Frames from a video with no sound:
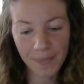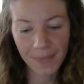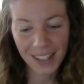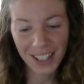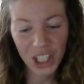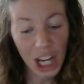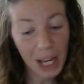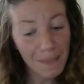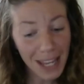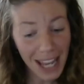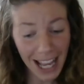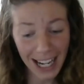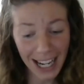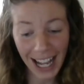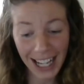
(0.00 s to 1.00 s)
Jamie
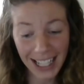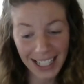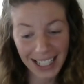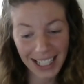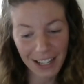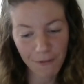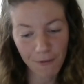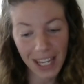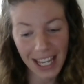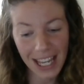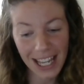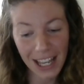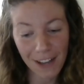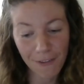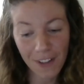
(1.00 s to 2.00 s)
had asked if we
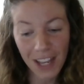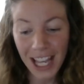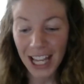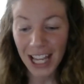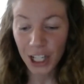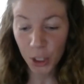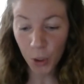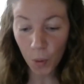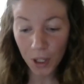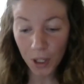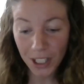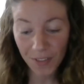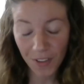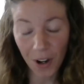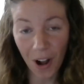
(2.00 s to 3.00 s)
give
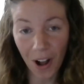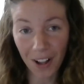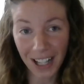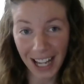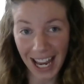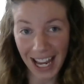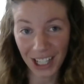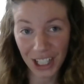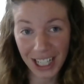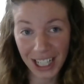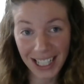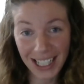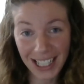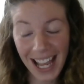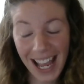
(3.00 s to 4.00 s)
tours for all
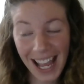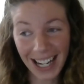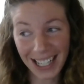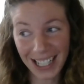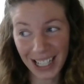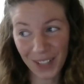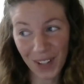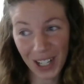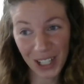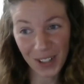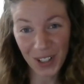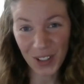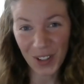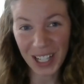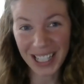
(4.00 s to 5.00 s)
ages. I just wanted to
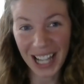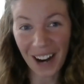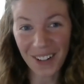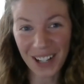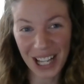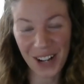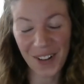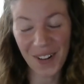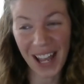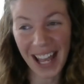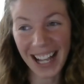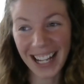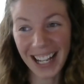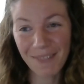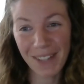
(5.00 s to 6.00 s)
address that really
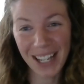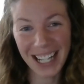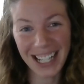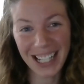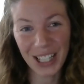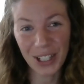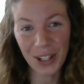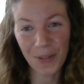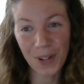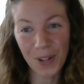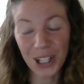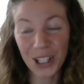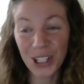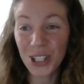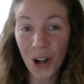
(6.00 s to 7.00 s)
quick because
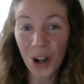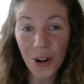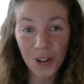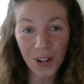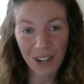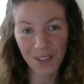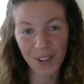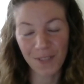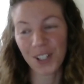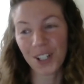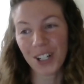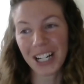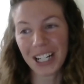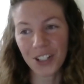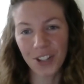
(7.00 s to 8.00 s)
we're so grateful for your
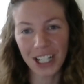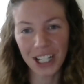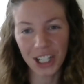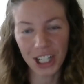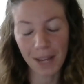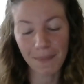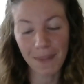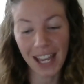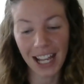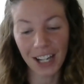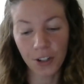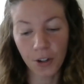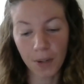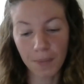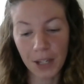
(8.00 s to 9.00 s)
interest, Jamie, and
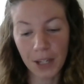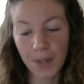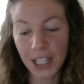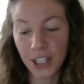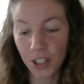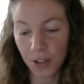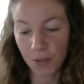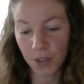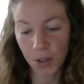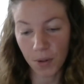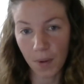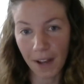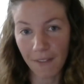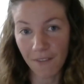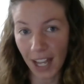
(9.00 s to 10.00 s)
normally we do
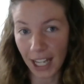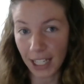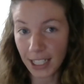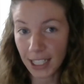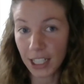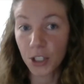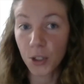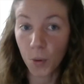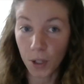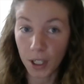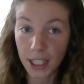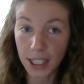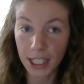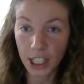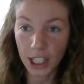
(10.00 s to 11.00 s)
events and
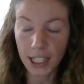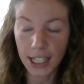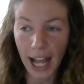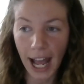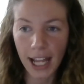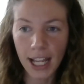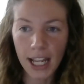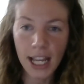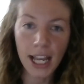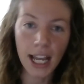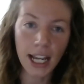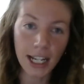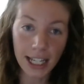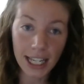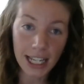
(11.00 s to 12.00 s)
tours such as that.
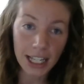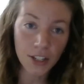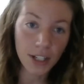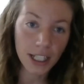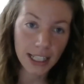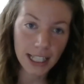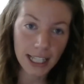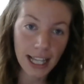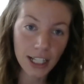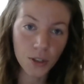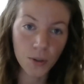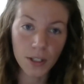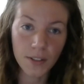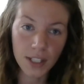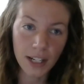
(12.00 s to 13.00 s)
And again, you can see that
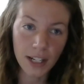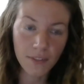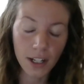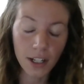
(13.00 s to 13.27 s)
sort of stuff